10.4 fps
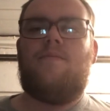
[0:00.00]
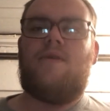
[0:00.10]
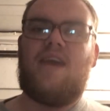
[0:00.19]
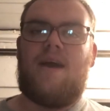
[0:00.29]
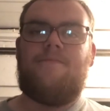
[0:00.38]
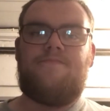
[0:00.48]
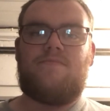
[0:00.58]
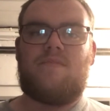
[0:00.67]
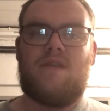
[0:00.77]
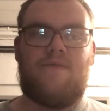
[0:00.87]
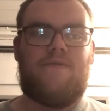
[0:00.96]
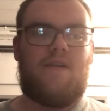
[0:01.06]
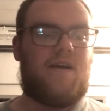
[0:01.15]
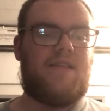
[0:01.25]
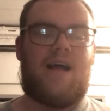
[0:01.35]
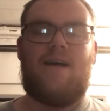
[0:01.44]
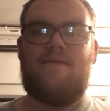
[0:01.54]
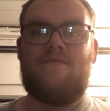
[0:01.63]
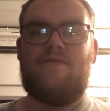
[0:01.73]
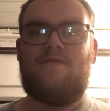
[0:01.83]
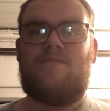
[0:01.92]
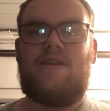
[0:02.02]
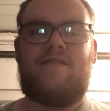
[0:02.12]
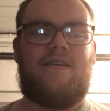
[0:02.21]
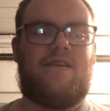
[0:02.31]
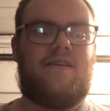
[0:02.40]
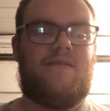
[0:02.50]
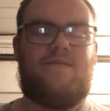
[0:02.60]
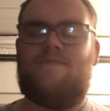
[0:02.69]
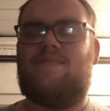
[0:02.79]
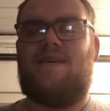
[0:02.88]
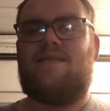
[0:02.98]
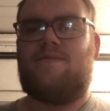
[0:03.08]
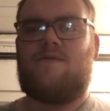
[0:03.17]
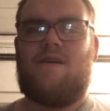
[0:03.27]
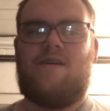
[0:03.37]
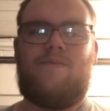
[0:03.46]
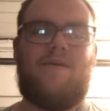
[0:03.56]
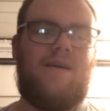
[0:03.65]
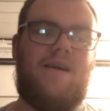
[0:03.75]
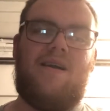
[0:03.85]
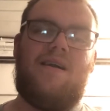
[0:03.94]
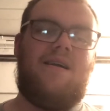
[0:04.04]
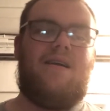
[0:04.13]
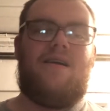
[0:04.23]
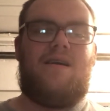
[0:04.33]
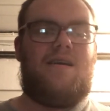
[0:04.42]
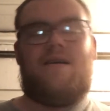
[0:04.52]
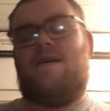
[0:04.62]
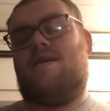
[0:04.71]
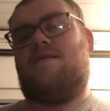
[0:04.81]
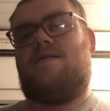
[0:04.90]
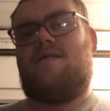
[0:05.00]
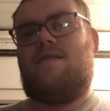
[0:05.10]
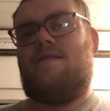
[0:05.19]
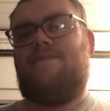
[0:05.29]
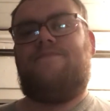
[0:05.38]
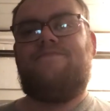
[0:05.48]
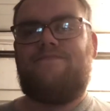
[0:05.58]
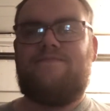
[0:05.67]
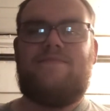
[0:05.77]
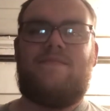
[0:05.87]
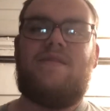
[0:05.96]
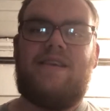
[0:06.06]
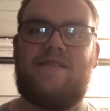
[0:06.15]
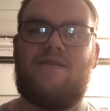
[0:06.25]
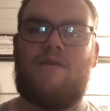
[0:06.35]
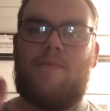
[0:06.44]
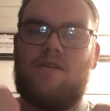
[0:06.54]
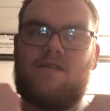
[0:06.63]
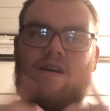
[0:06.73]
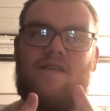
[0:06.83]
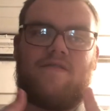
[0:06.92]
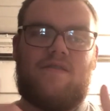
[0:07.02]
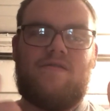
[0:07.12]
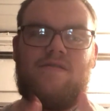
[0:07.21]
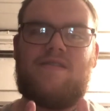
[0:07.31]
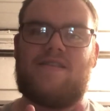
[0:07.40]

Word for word: But yeah, if you like that, please like, please subscribe, and listen to our podcast on